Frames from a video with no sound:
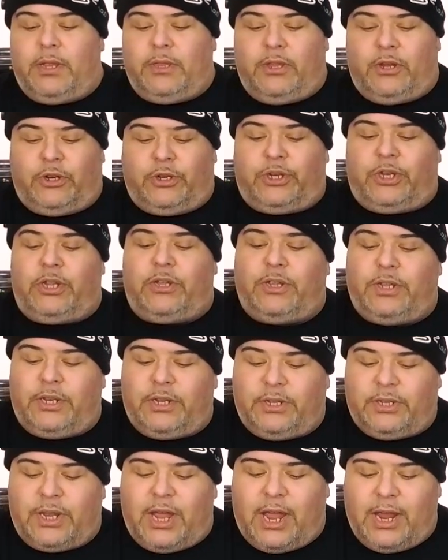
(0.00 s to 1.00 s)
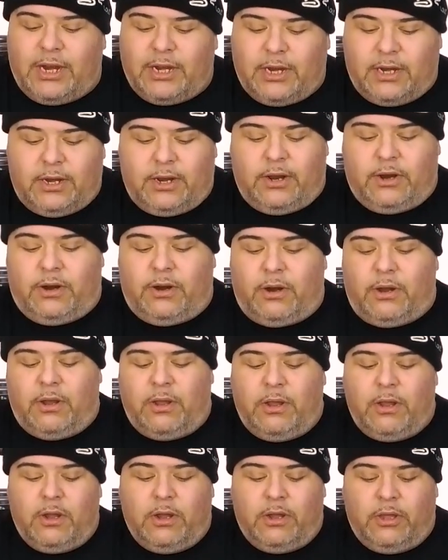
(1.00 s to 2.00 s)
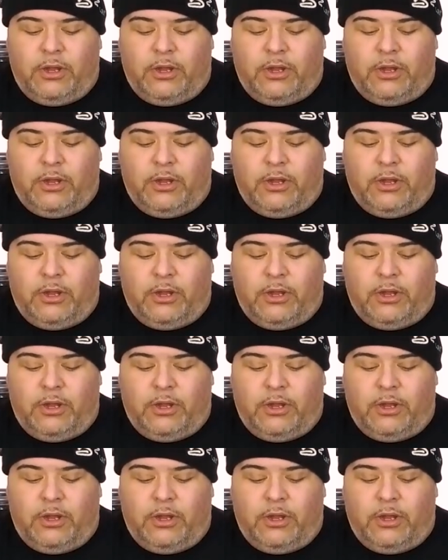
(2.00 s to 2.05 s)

But there's still a design in here.